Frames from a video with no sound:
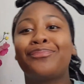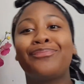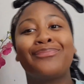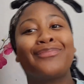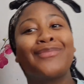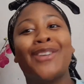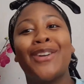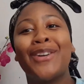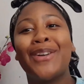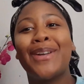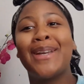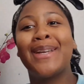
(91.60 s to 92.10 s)

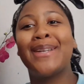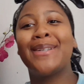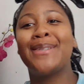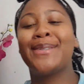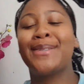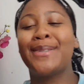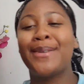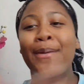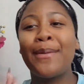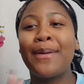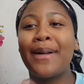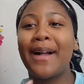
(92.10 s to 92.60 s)
Okay,
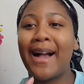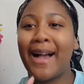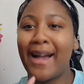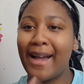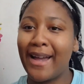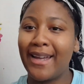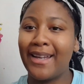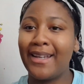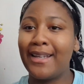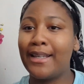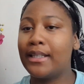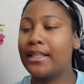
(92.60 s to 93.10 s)
so
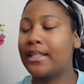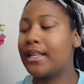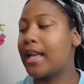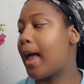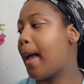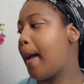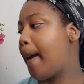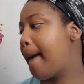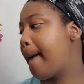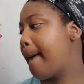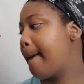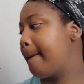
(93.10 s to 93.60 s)
guys,
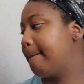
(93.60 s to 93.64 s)
I